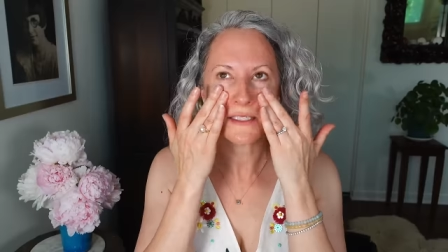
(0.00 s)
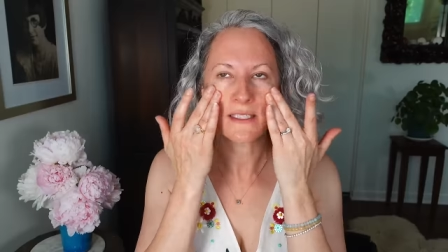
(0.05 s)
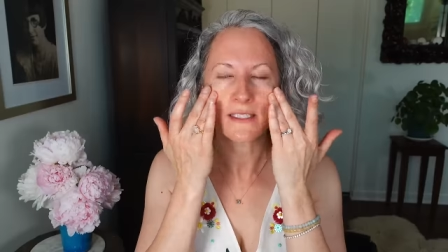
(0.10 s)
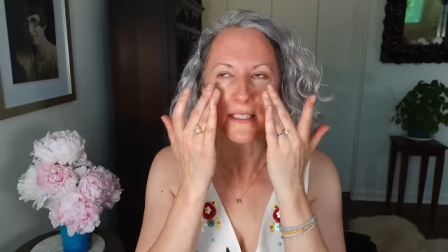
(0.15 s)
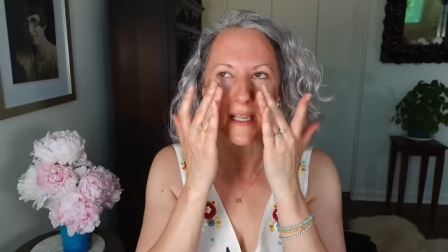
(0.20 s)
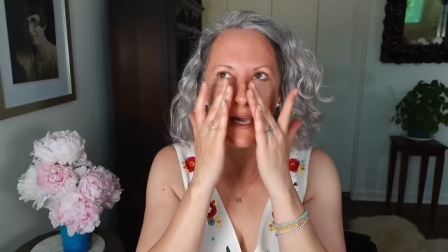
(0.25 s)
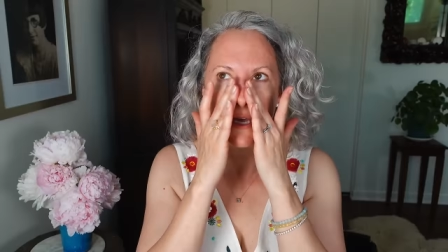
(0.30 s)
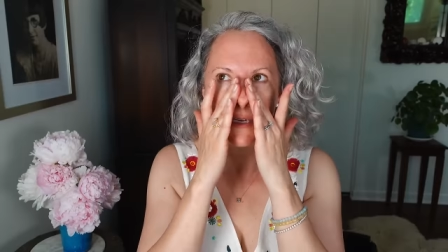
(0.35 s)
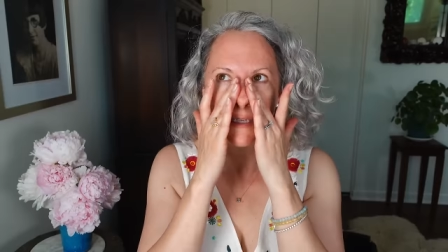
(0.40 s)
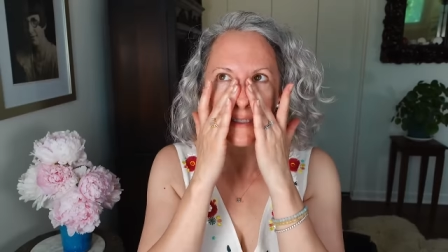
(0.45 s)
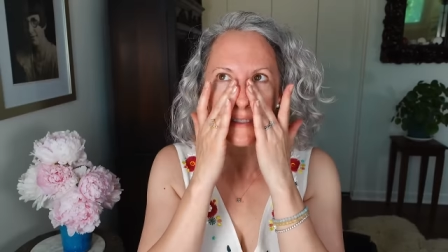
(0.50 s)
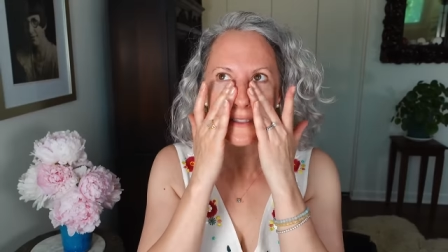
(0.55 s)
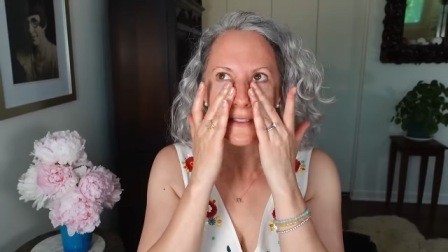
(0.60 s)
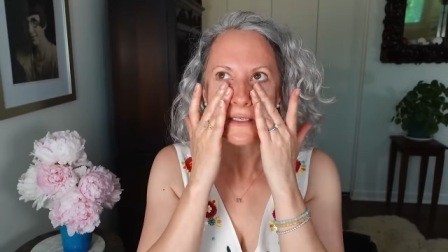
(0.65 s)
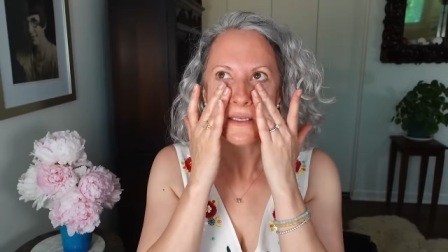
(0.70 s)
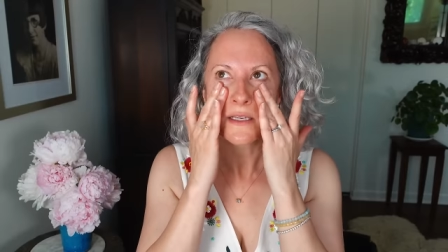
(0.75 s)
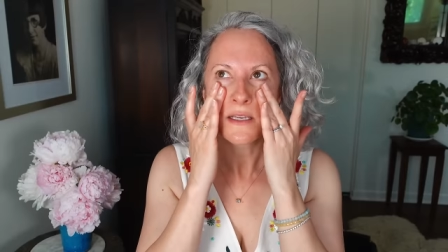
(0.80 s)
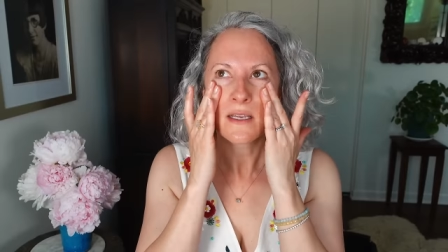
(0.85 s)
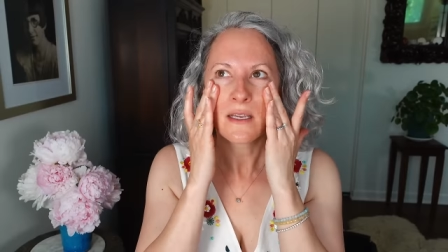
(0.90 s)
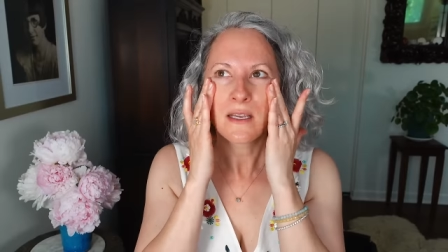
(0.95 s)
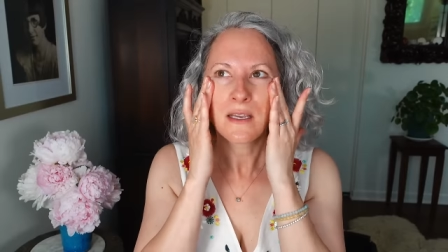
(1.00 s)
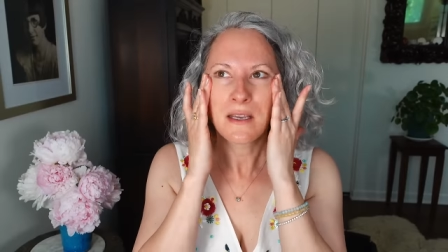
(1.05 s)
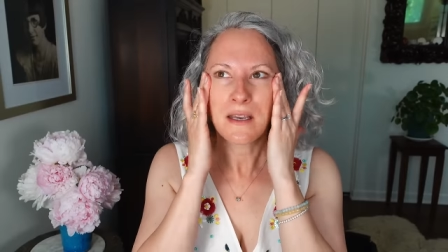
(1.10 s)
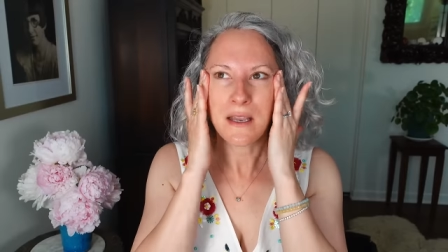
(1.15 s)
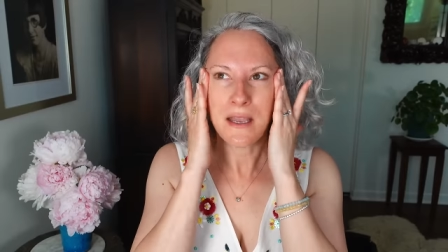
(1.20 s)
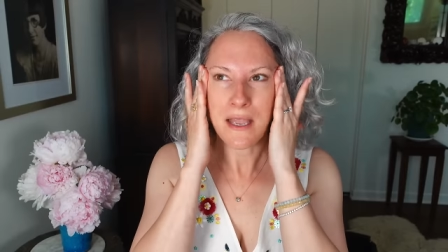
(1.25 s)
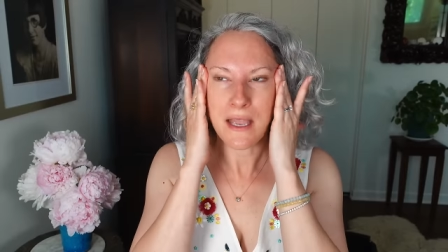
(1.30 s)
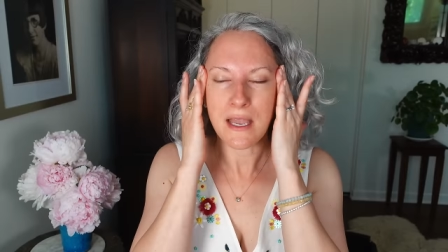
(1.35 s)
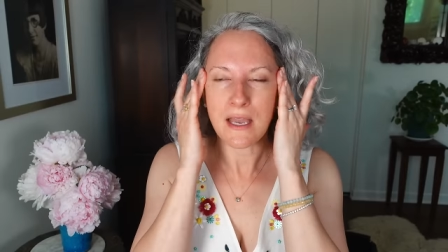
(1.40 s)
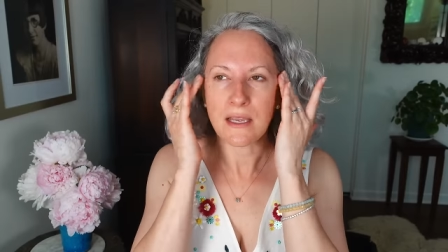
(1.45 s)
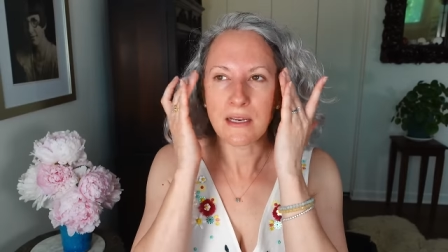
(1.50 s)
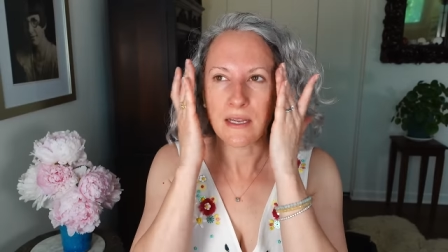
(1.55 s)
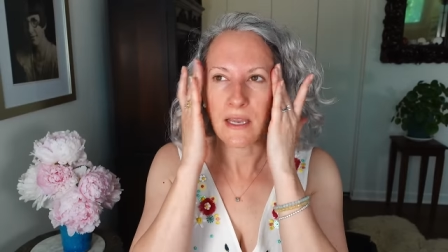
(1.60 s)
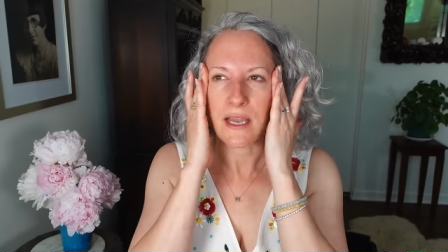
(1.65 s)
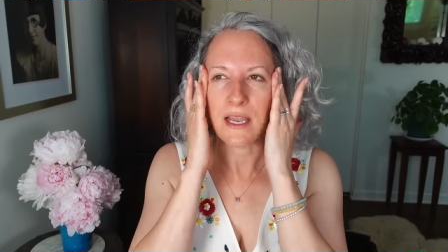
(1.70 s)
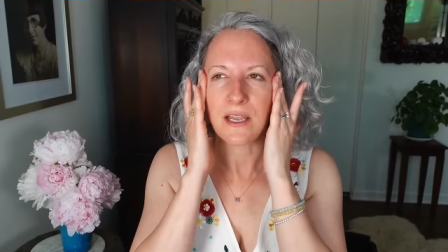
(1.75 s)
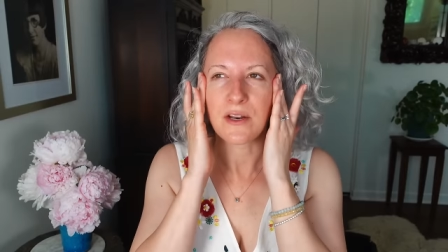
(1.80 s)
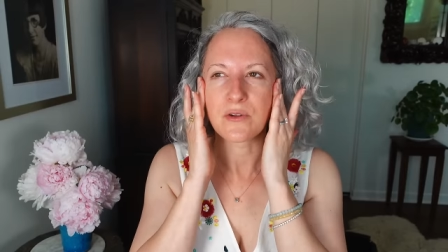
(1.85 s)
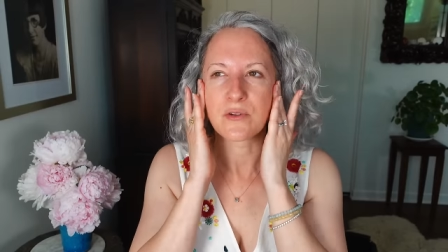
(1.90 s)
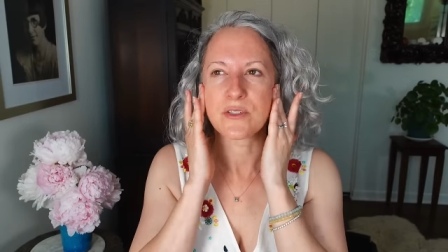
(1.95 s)
scent and
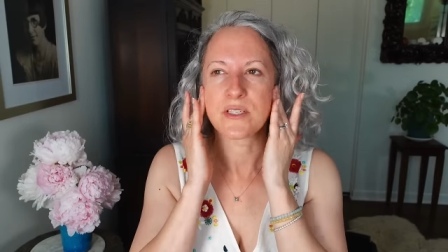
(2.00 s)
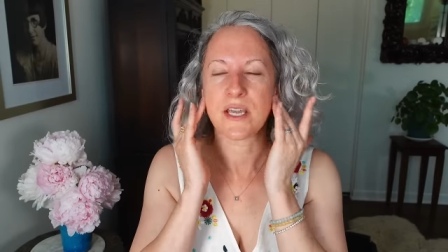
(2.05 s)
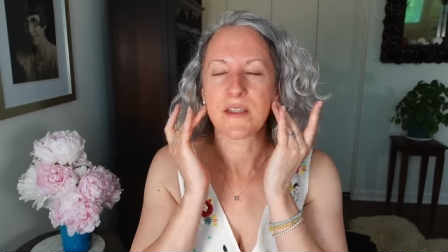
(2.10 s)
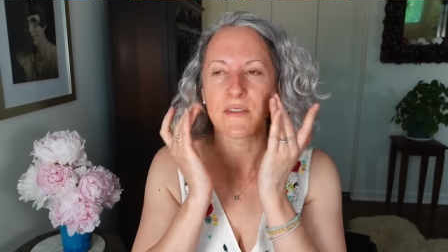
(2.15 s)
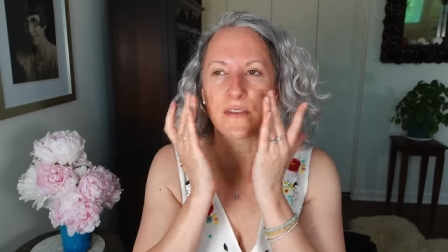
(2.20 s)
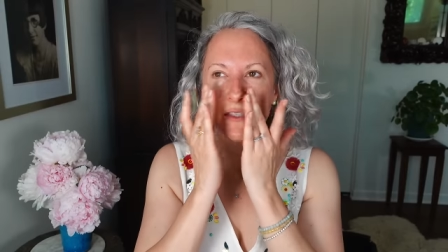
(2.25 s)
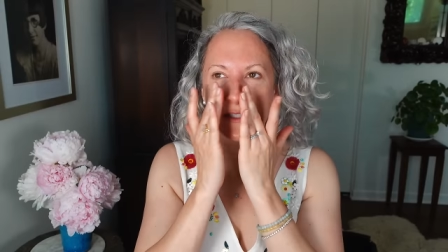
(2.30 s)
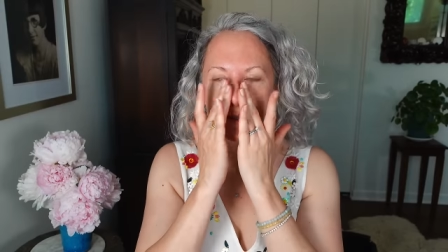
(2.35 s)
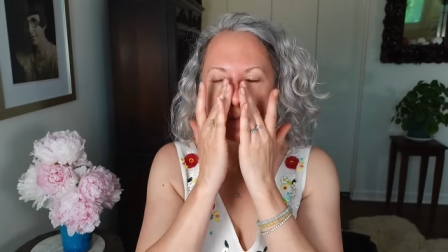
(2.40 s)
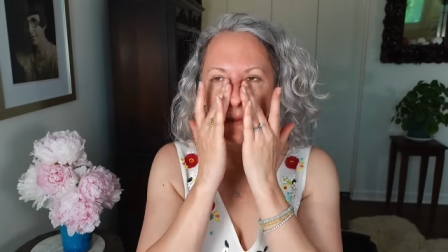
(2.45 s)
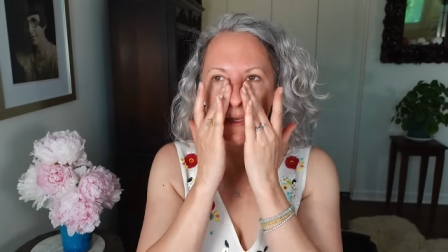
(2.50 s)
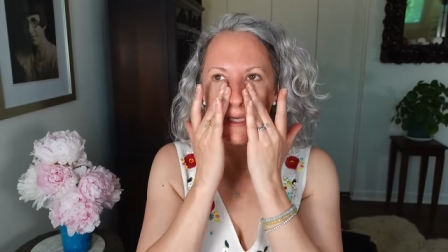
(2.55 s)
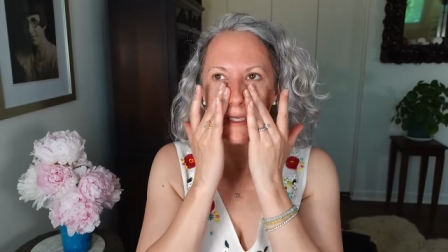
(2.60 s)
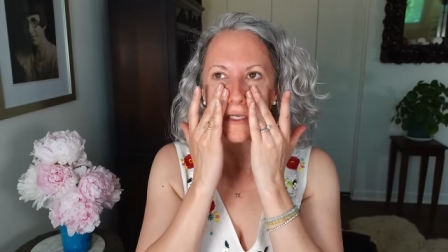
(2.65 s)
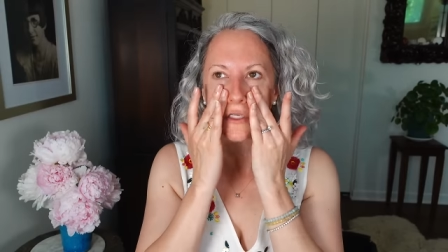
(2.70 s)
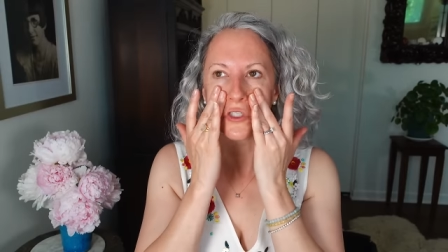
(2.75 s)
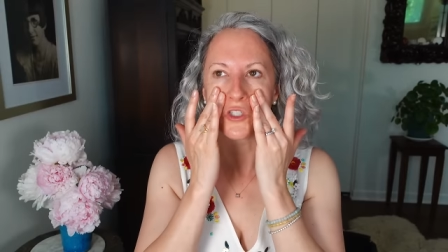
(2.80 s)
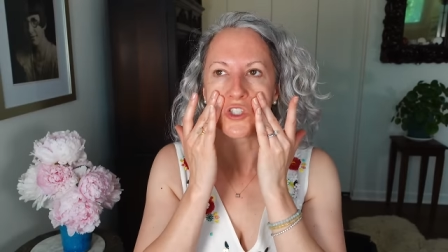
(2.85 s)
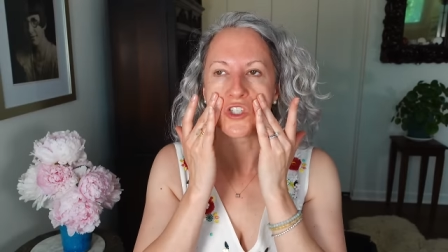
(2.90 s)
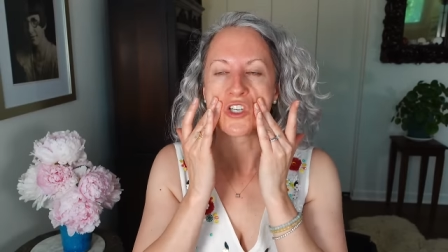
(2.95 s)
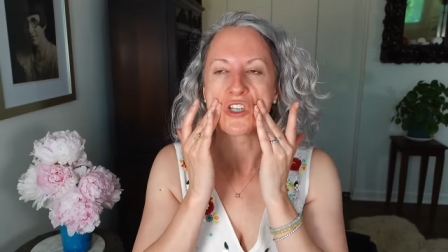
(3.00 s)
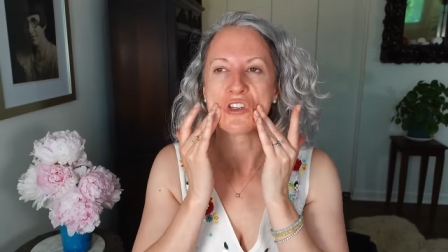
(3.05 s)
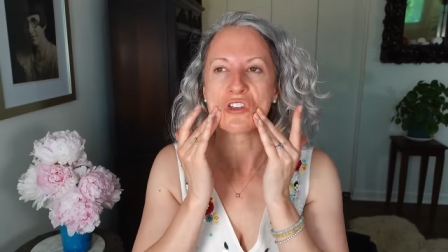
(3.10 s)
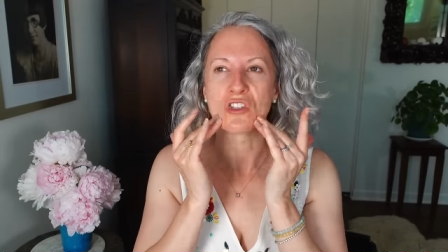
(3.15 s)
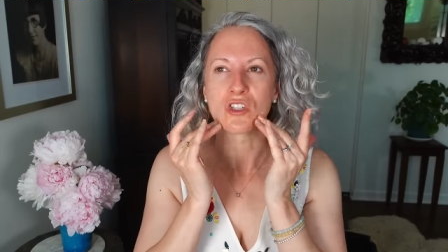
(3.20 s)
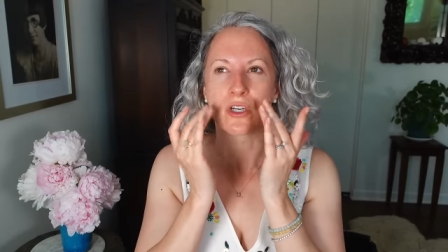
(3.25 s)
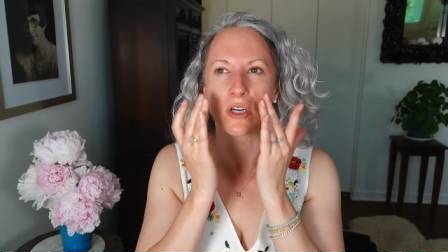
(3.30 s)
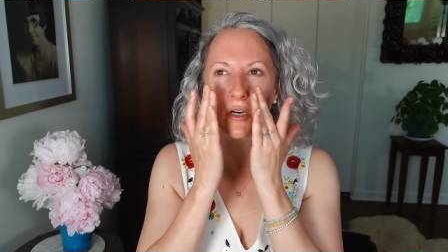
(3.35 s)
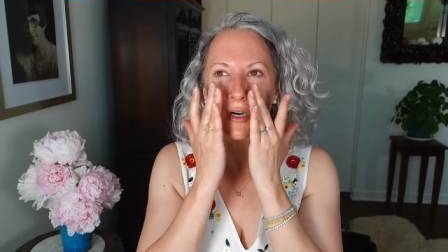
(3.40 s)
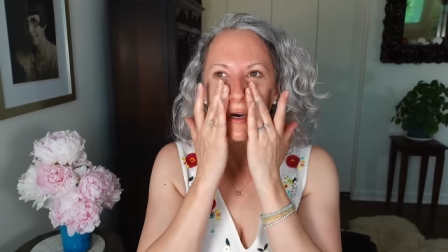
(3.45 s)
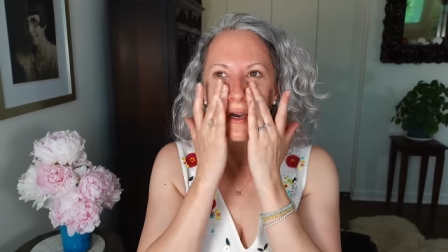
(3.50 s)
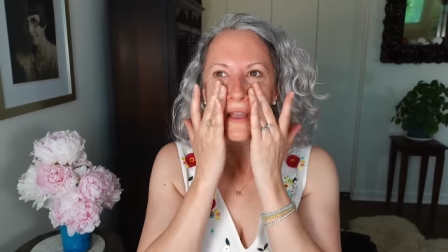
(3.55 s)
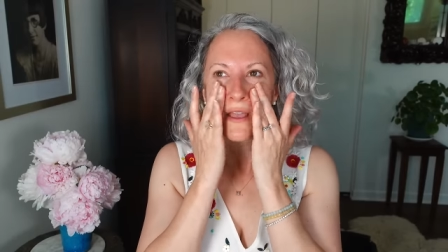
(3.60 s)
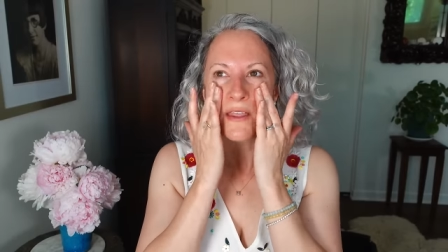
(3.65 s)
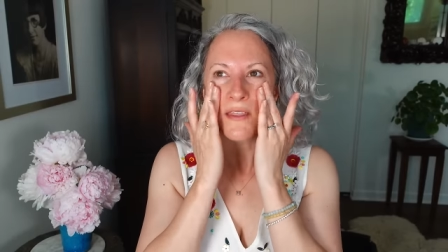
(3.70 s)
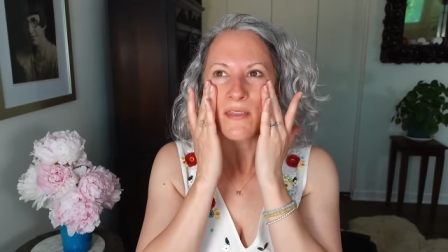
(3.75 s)
I understand this to be ginger.